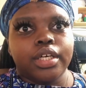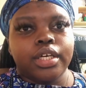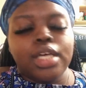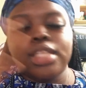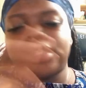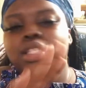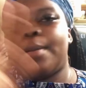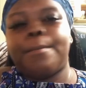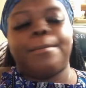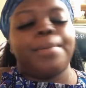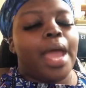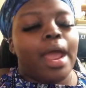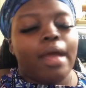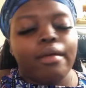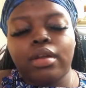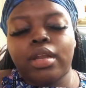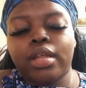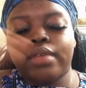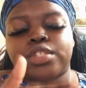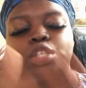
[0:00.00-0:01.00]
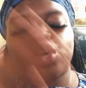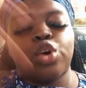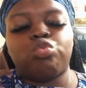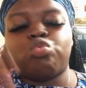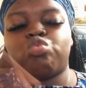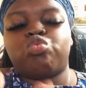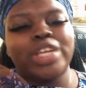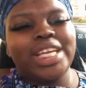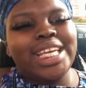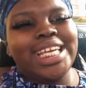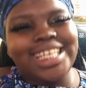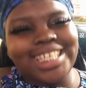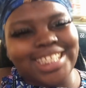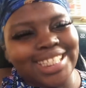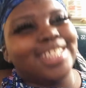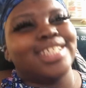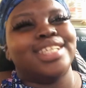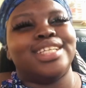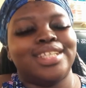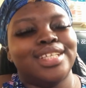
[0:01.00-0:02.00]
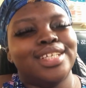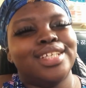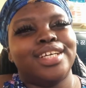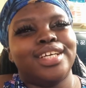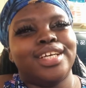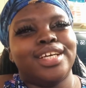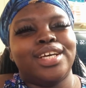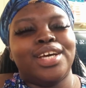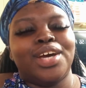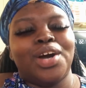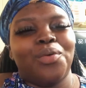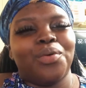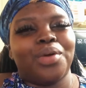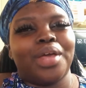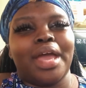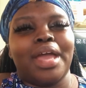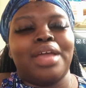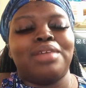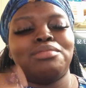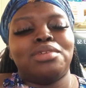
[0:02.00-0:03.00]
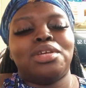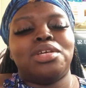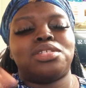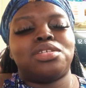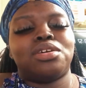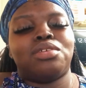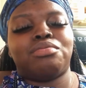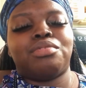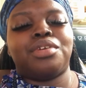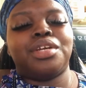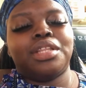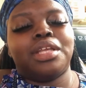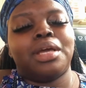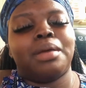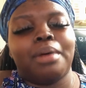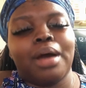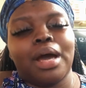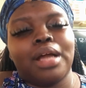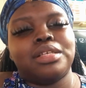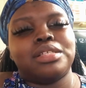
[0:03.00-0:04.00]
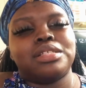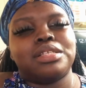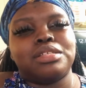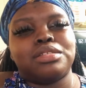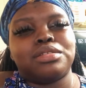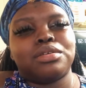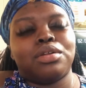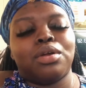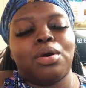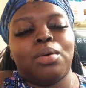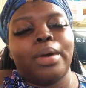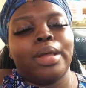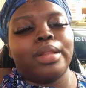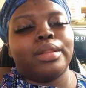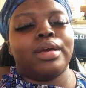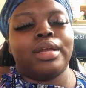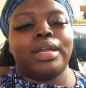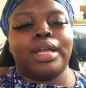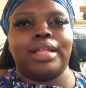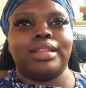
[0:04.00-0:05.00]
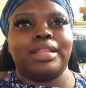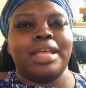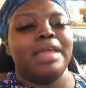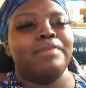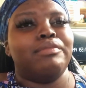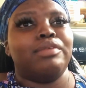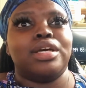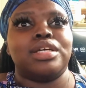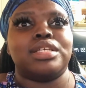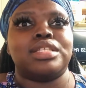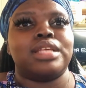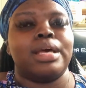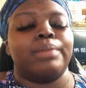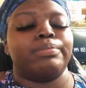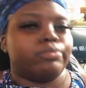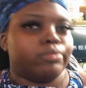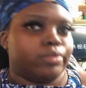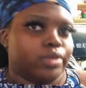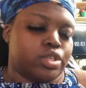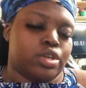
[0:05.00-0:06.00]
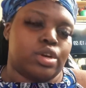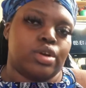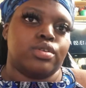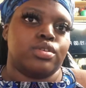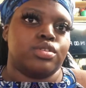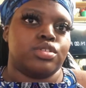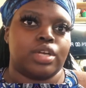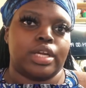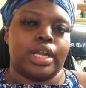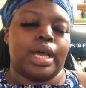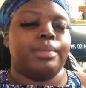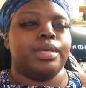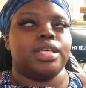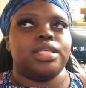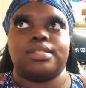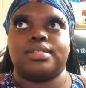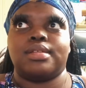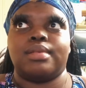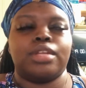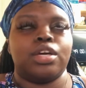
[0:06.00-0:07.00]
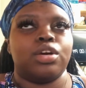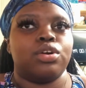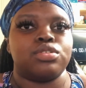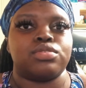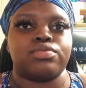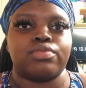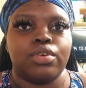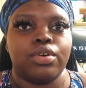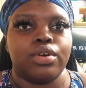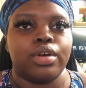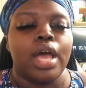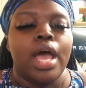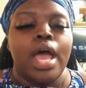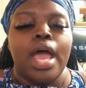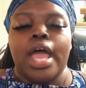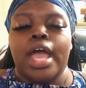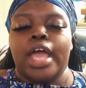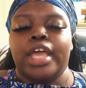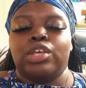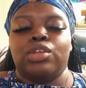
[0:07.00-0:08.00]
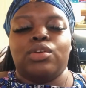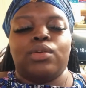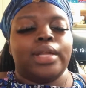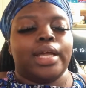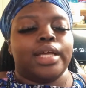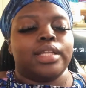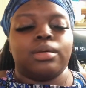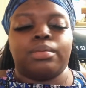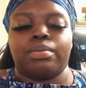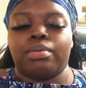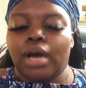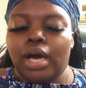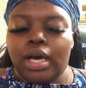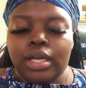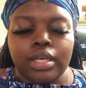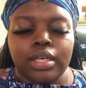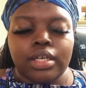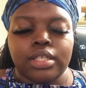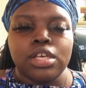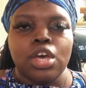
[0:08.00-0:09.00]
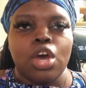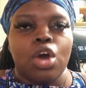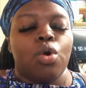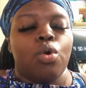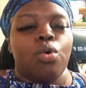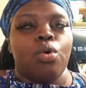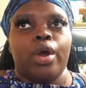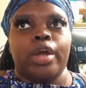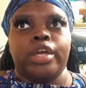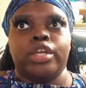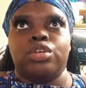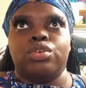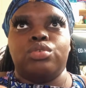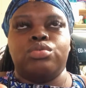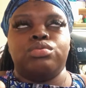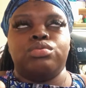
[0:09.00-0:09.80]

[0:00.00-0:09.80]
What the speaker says: It's imperative to read. Okay, you need to read their policies to know whether or not they even accept returns or not. Because if something goes wrong and you don't like the product, or you